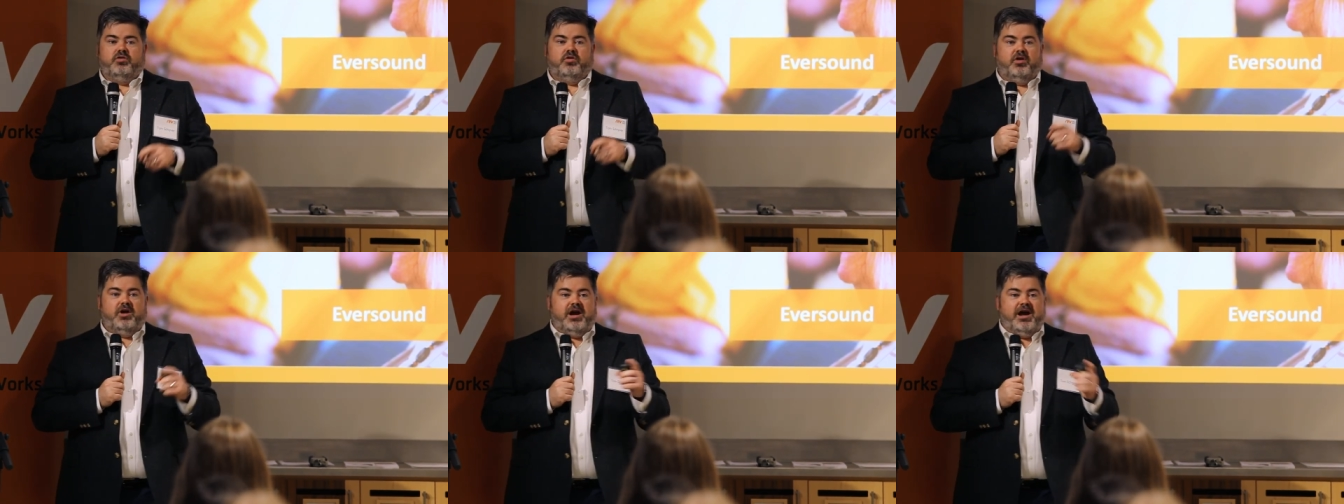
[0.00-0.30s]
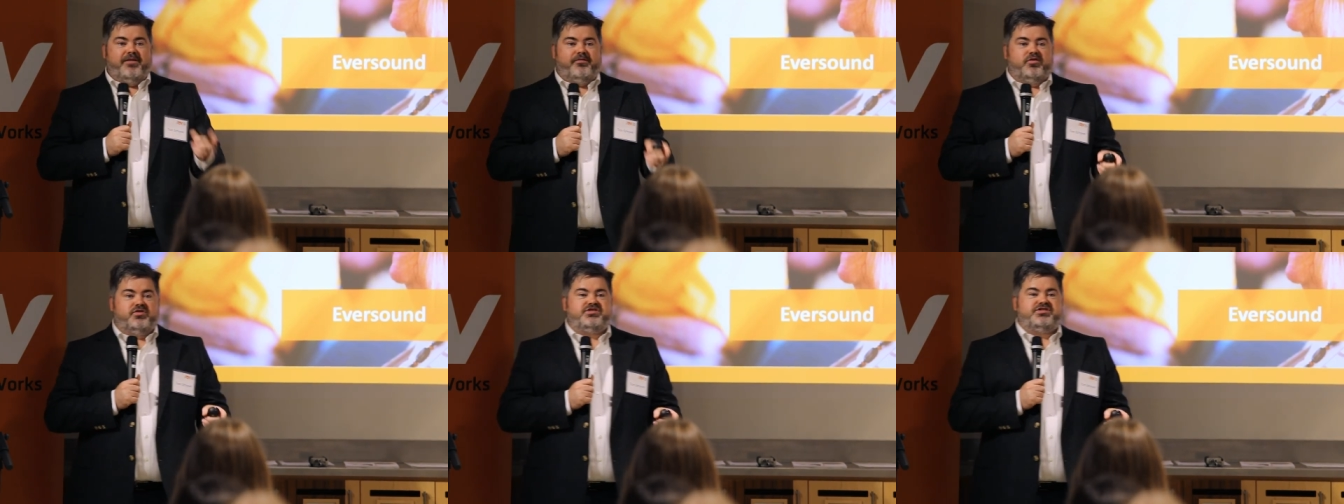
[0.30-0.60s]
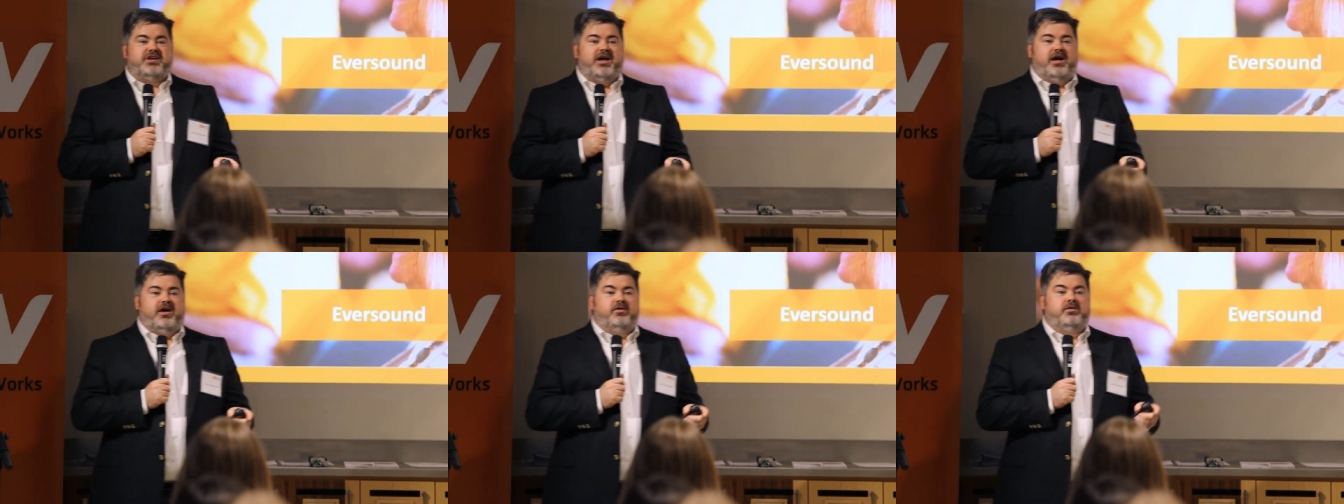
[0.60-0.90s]
Or
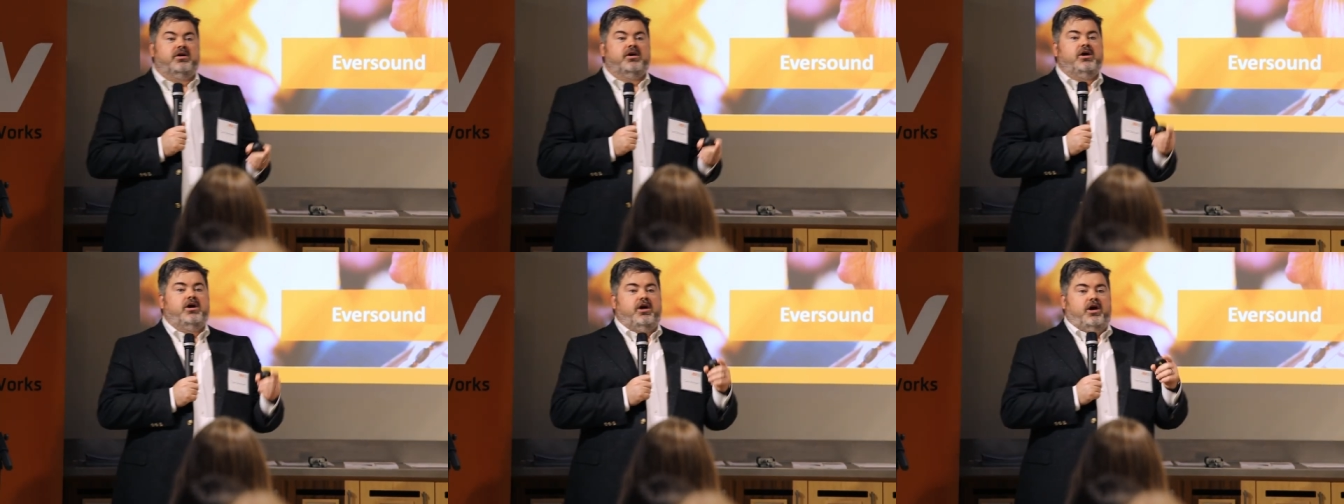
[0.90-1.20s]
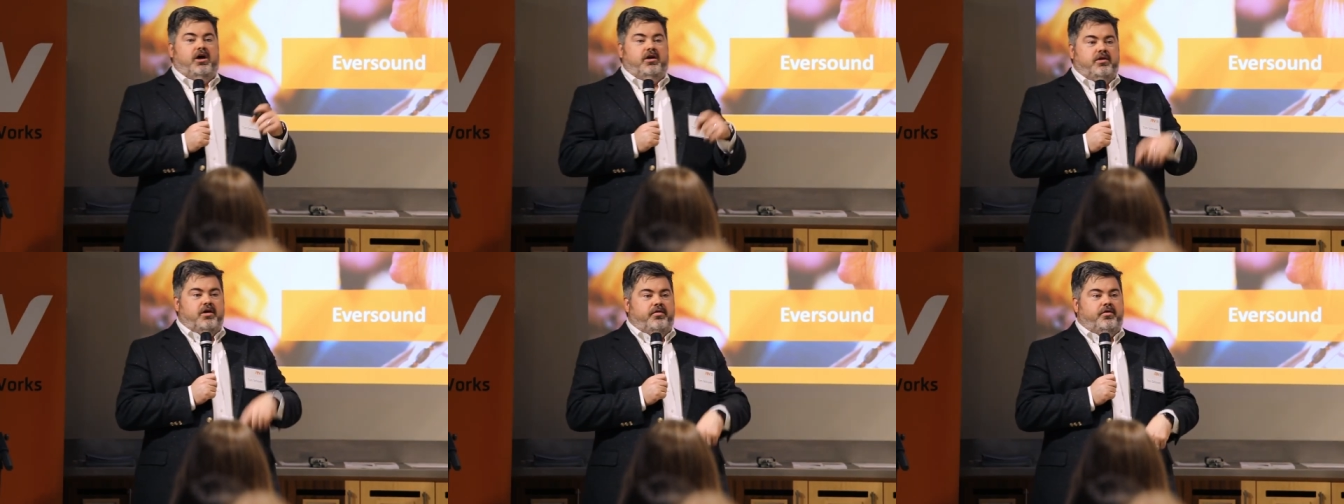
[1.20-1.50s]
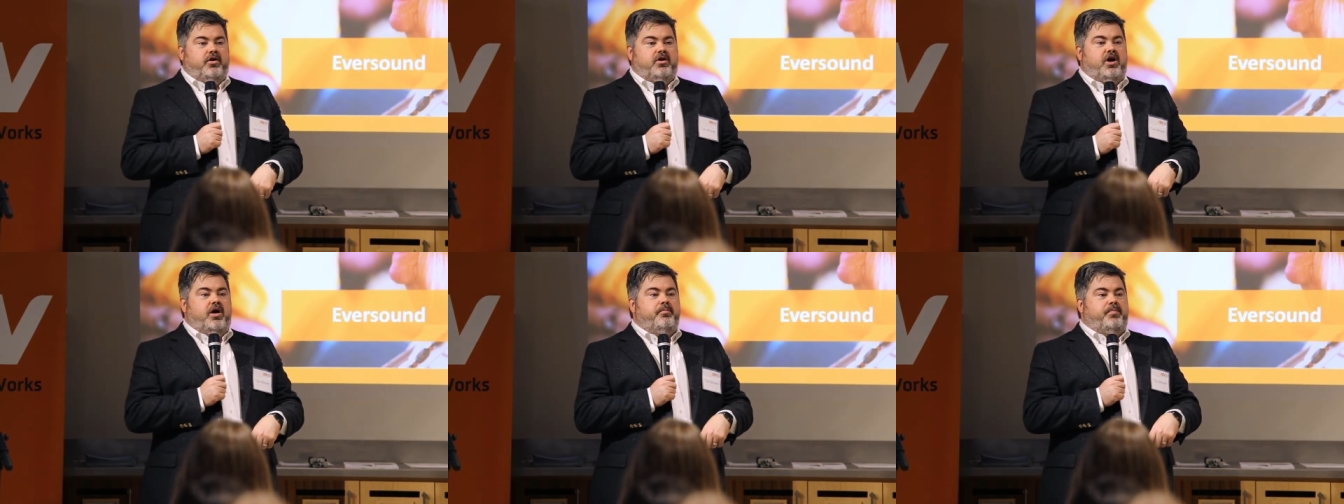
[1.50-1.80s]
Eversound,
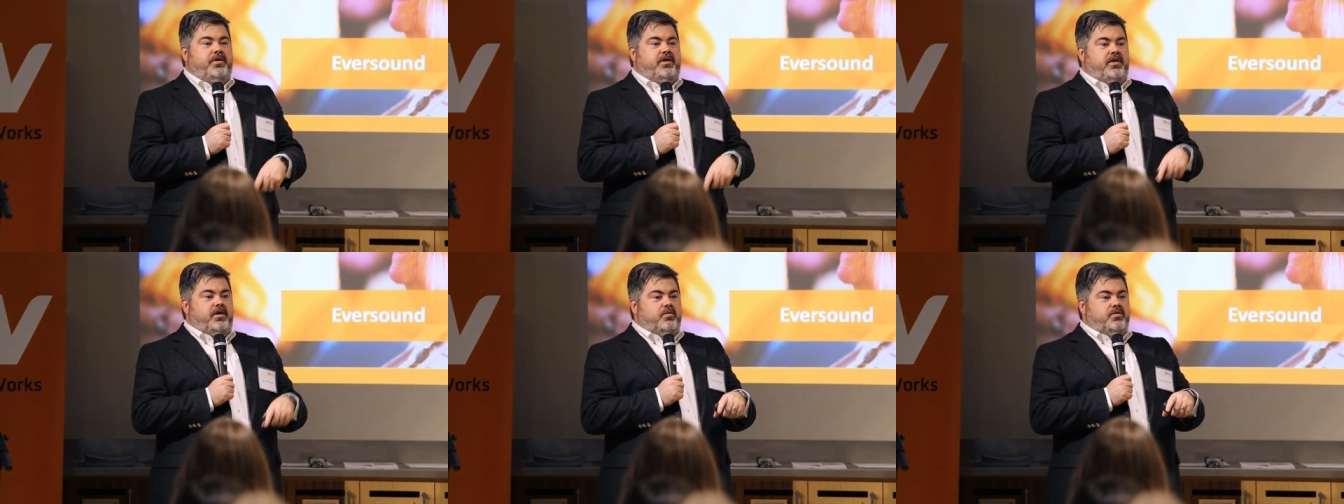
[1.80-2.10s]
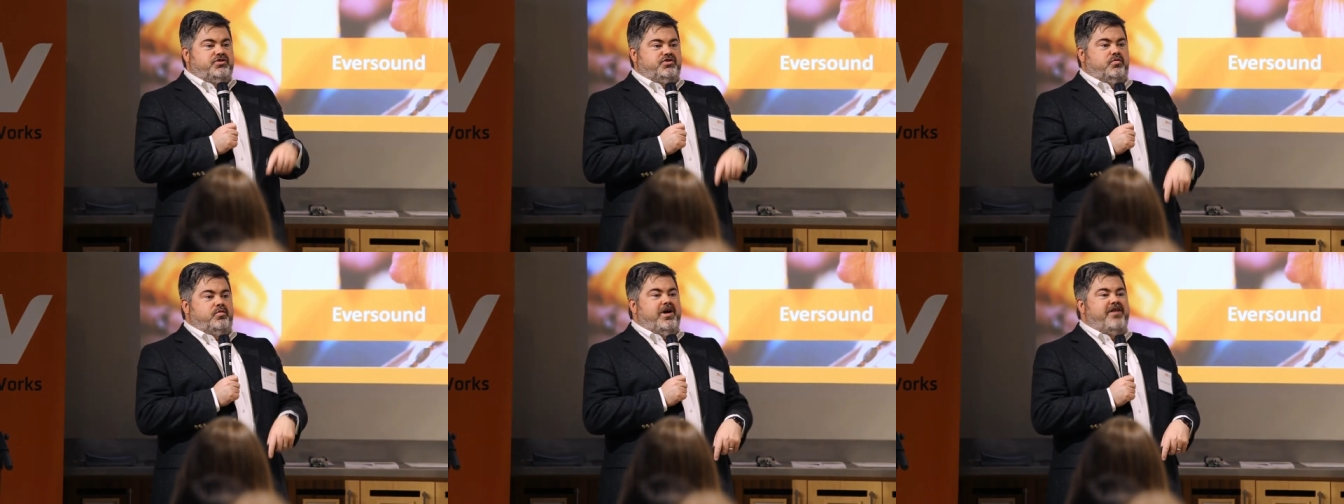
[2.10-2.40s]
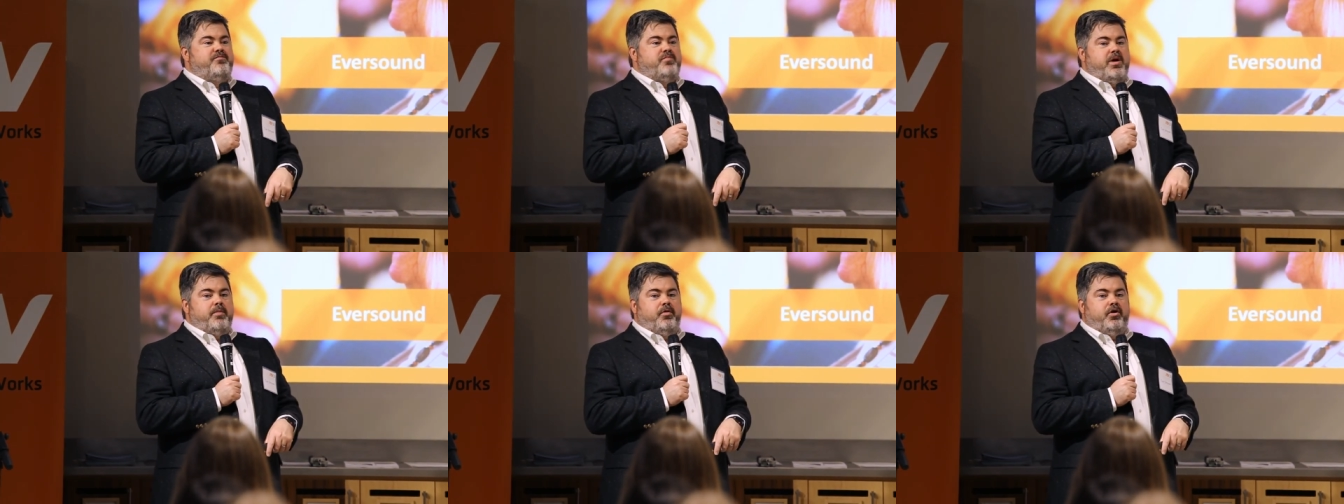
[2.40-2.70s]
another company that was a
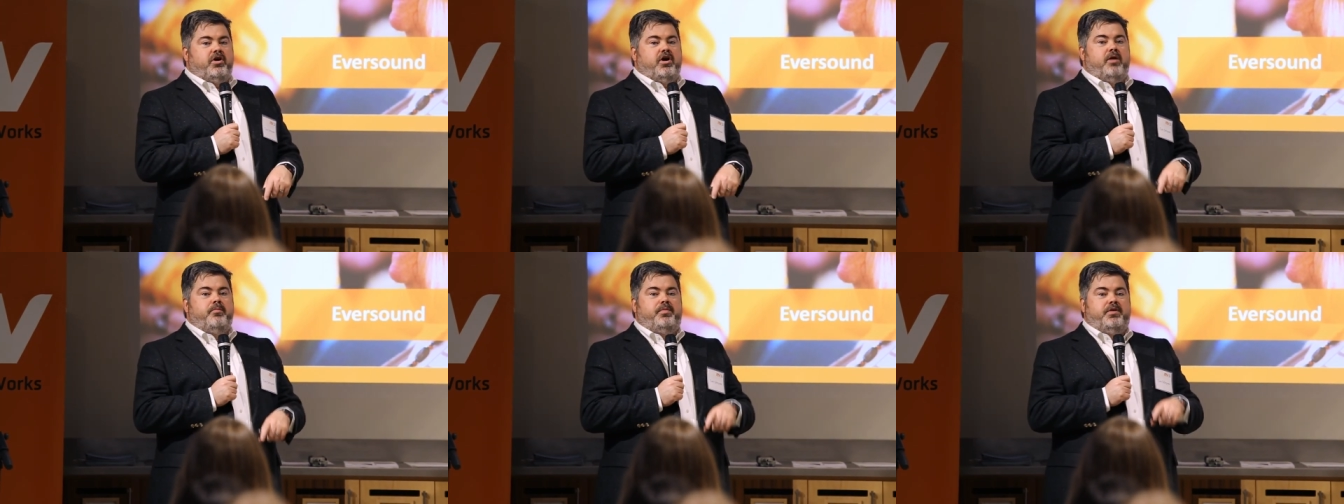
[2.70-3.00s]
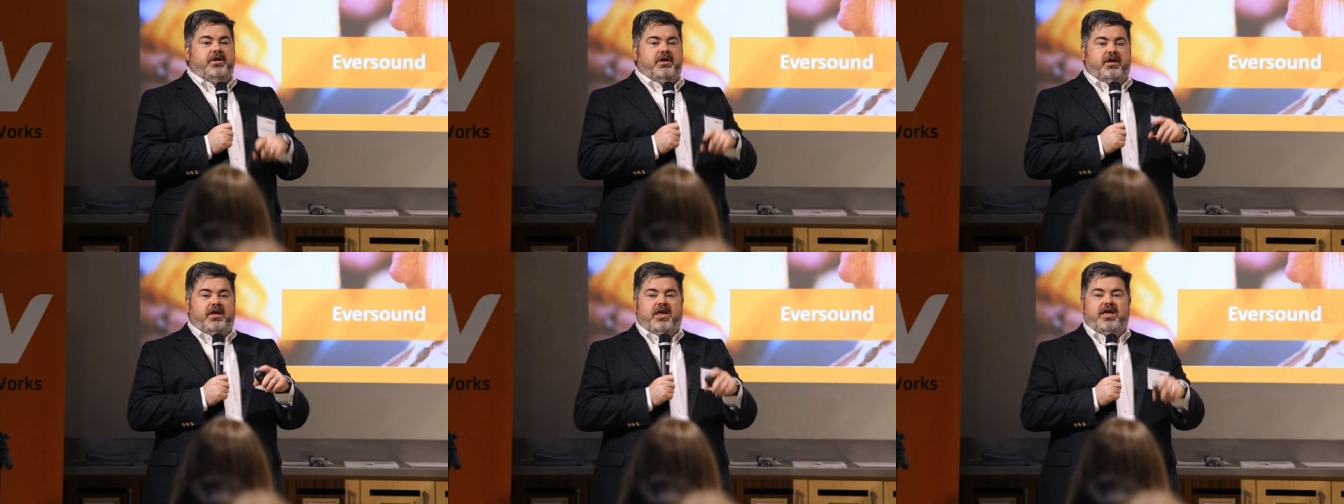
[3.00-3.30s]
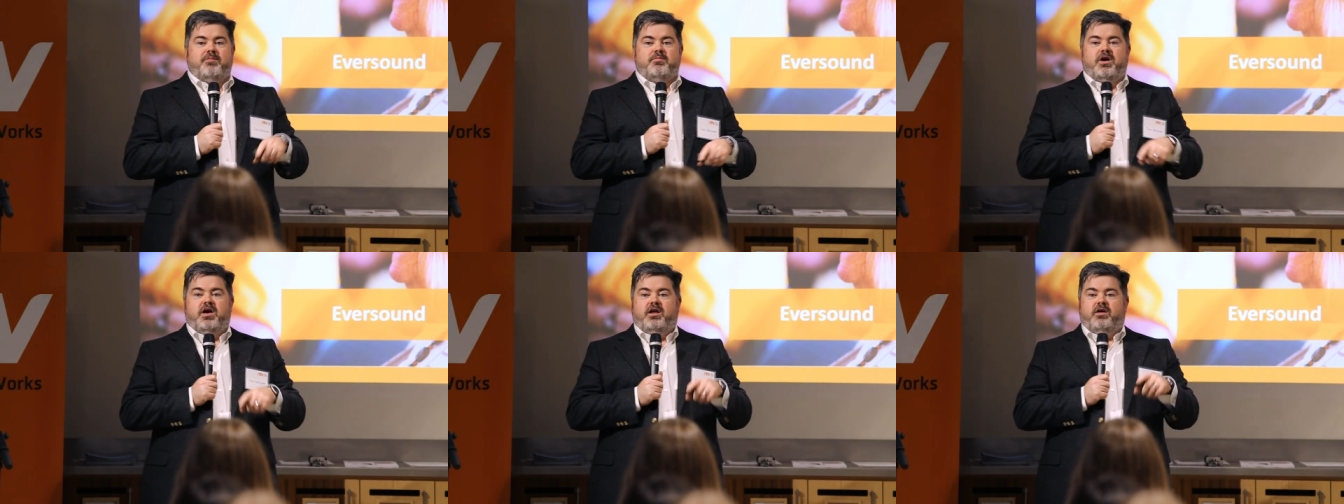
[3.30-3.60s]
Rev member company,
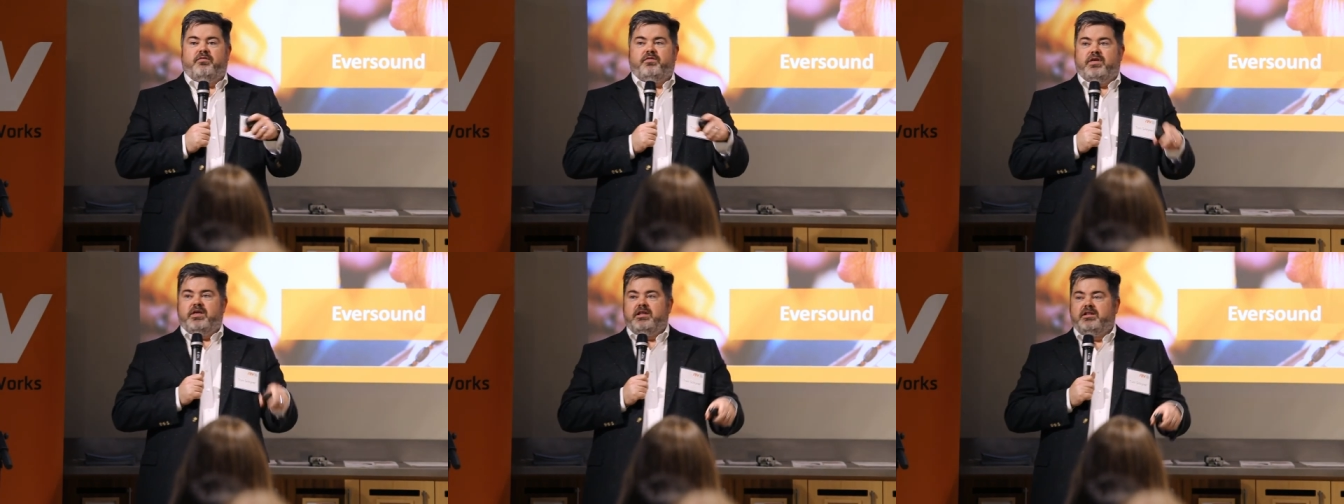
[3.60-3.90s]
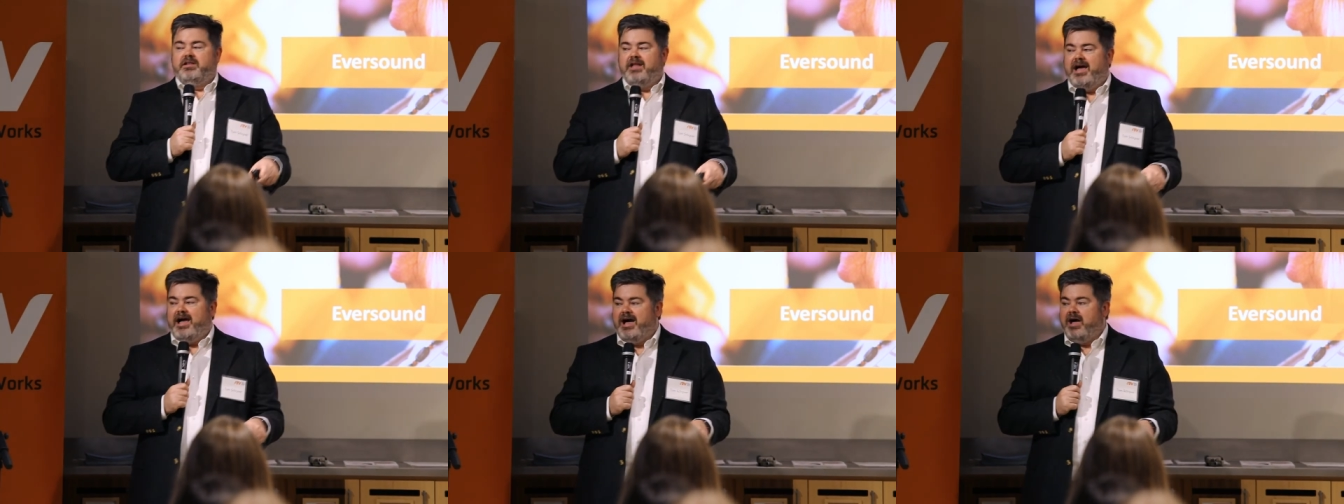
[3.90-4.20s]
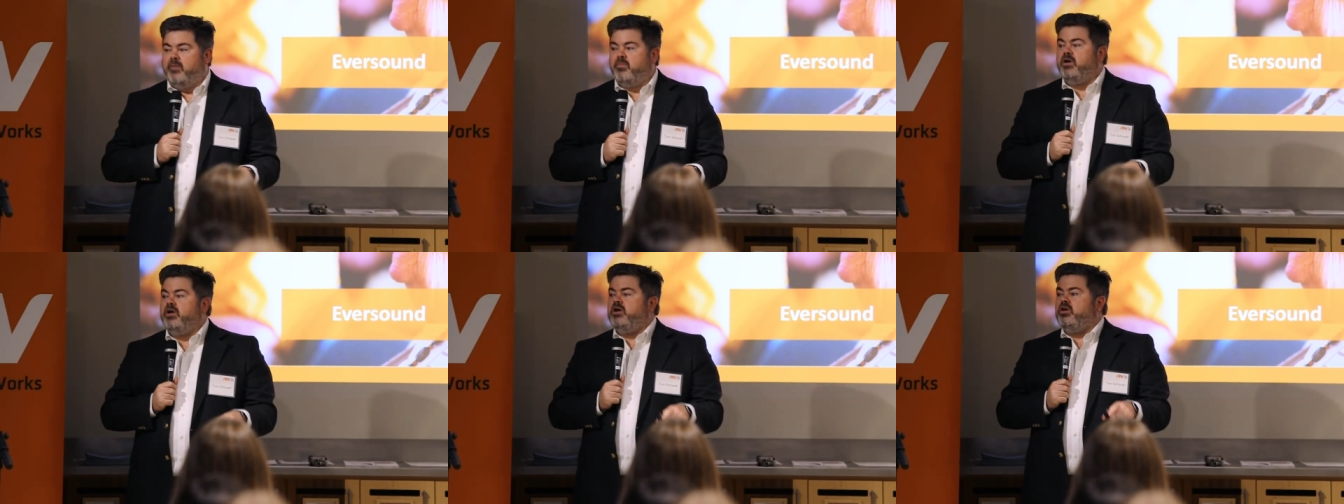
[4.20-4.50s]
came out of
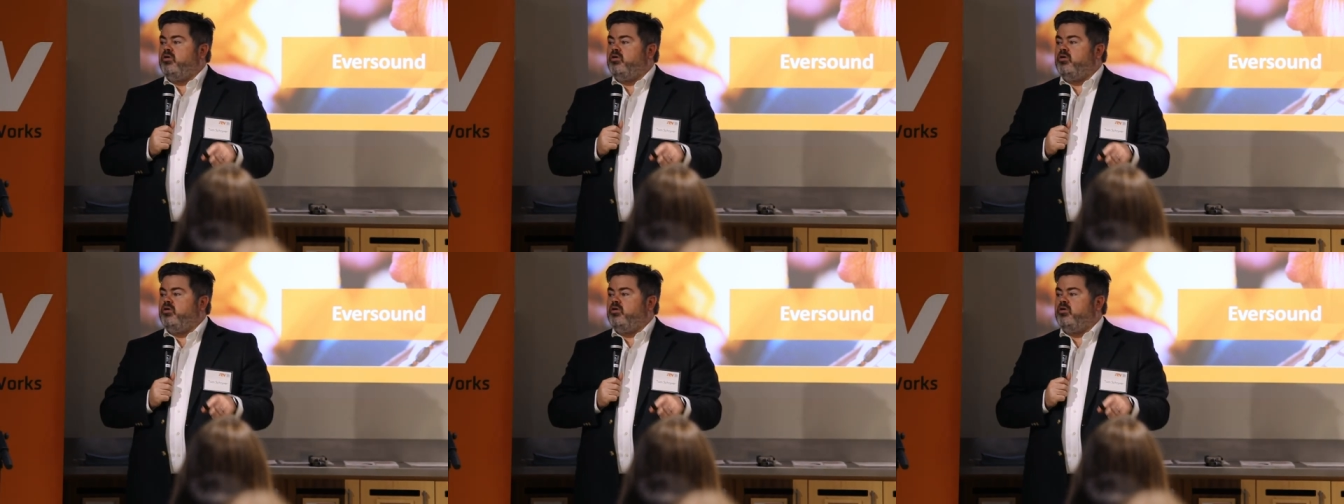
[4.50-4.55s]
eLab,